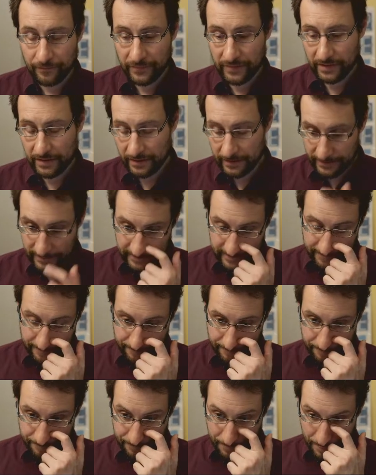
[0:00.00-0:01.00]
Nah.
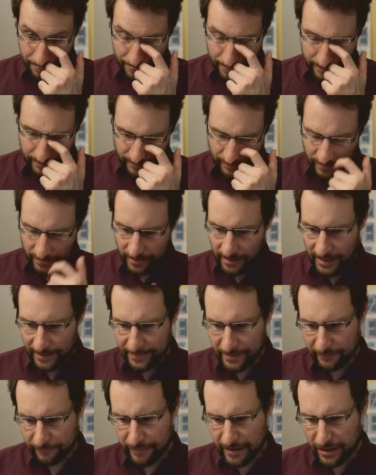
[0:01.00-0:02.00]
I
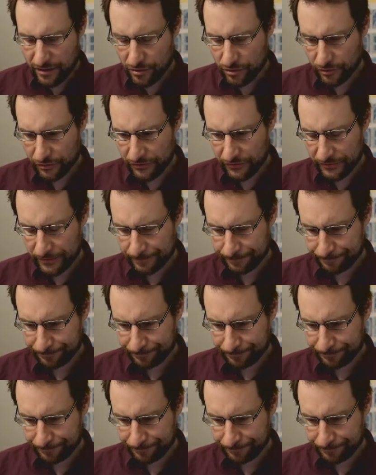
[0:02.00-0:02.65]
mean, we could.